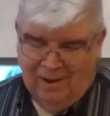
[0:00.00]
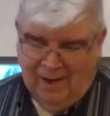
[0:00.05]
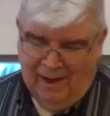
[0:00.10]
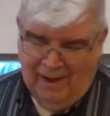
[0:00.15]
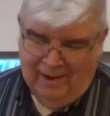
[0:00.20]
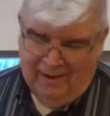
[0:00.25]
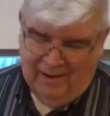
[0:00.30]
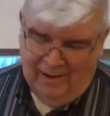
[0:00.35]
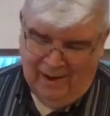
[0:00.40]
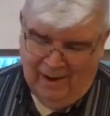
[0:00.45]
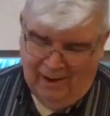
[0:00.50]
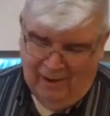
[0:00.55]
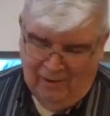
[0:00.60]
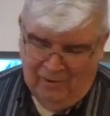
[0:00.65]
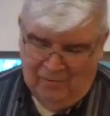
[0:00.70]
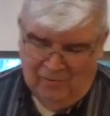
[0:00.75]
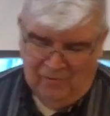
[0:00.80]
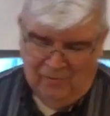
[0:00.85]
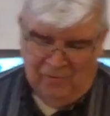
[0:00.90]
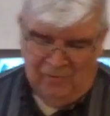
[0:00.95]
uh,
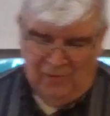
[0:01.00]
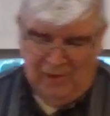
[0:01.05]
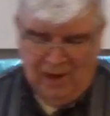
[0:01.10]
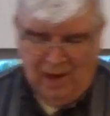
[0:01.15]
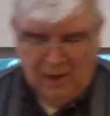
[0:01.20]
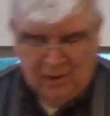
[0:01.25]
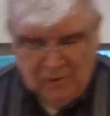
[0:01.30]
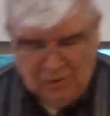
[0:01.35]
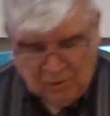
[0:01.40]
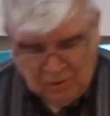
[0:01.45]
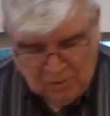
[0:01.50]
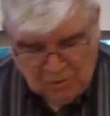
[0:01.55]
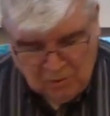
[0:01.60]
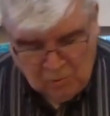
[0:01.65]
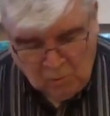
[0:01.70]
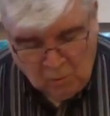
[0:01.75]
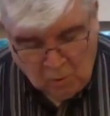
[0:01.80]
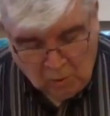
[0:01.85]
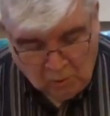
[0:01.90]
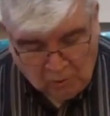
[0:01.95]
of the
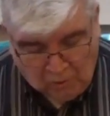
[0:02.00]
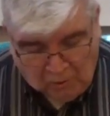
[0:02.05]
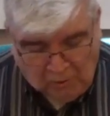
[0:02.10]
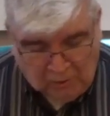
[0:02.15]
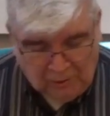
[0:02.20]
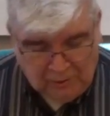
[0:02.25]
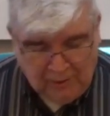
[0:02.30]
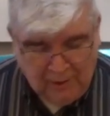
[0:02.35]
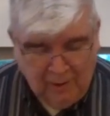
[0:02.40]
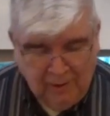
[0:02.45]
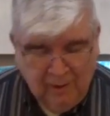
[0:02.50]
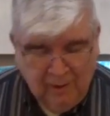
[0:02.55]
underworld.